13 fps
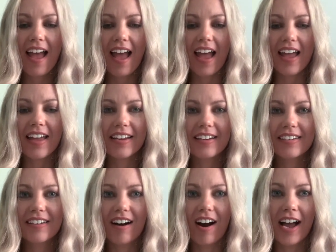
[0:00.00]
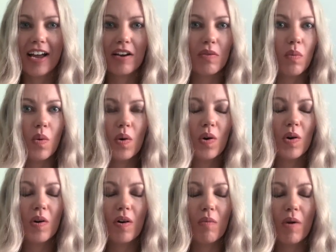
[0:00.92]
And I
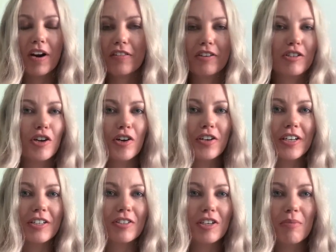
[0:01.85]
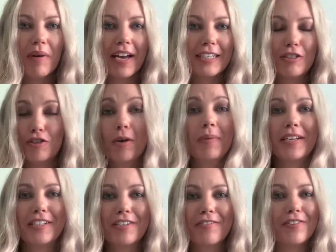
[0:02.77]
wore one of the chokers to my job
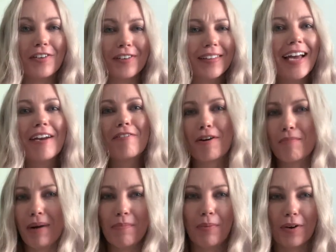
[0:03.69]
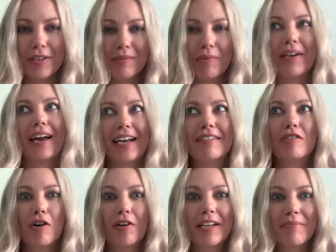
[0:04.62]
interview. Later on, my boss, when I
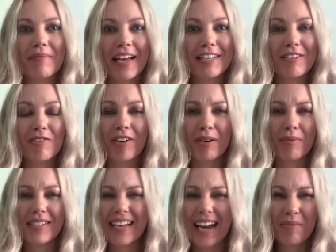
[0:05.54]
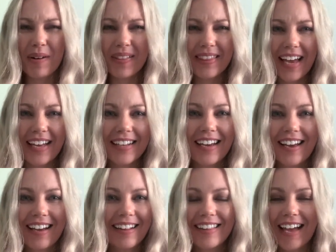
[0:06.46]
told him that story, was like, what, that
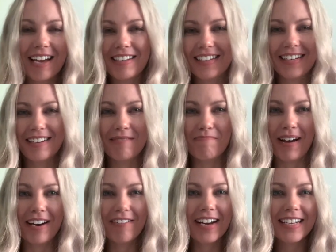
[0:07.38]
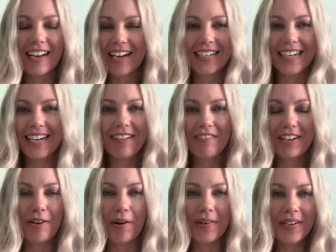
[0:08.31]
didn't matter. I didn't
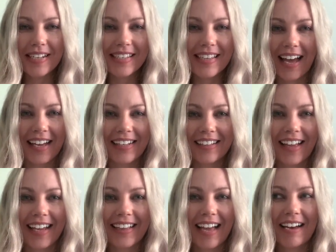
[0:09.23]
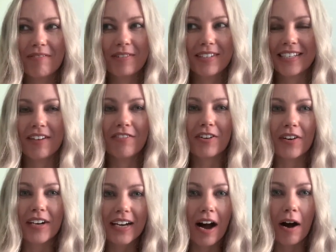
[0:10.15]
even notice that. Like, that was never
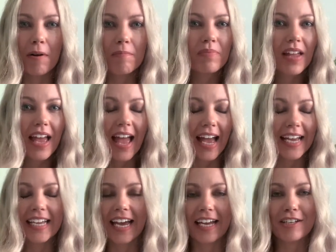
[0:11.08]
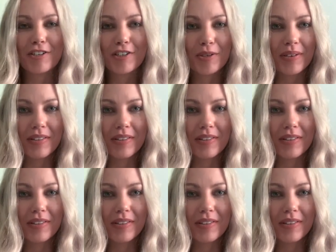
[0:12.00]
gonna come against you in